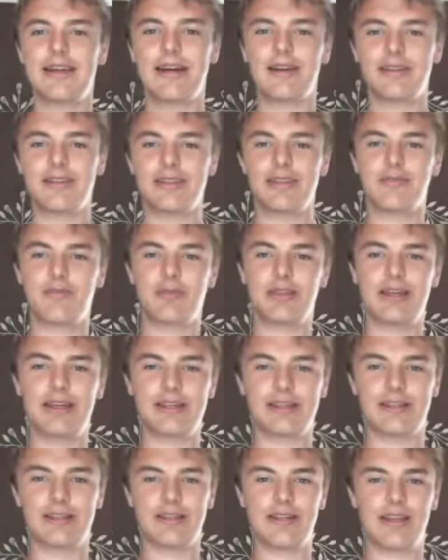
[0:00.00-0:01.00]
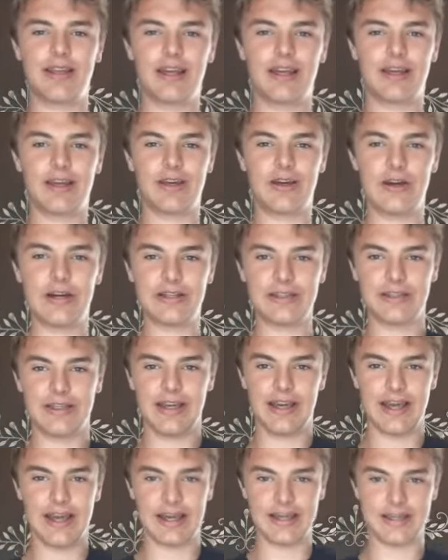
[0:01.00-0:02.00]
Dalton blazer that I
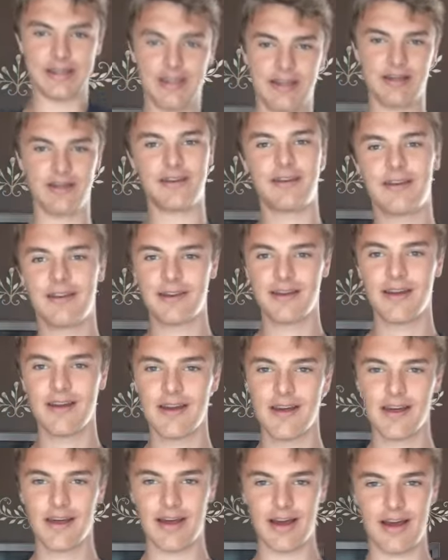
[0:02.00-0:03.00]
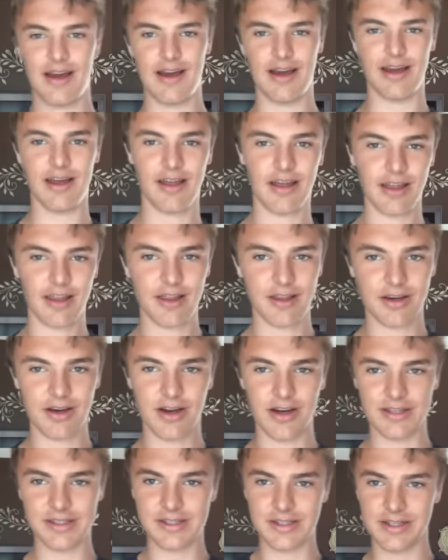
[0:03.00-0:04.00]
got at uh, the
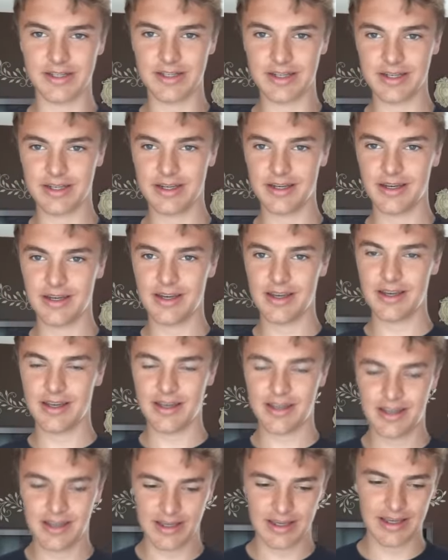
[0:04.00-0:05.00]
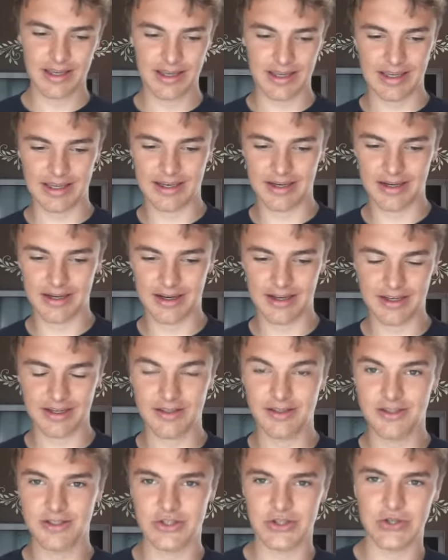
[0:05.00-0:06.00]
concert in
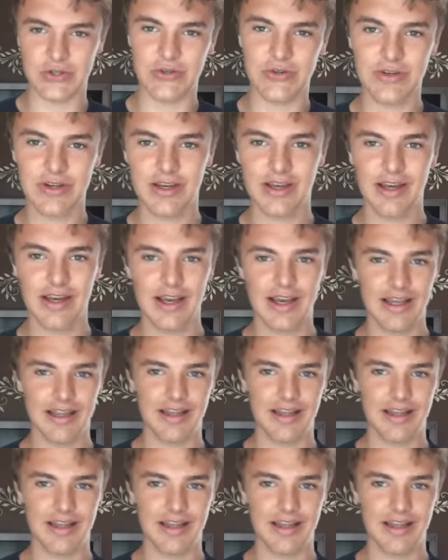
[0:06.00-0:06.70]
uh, June.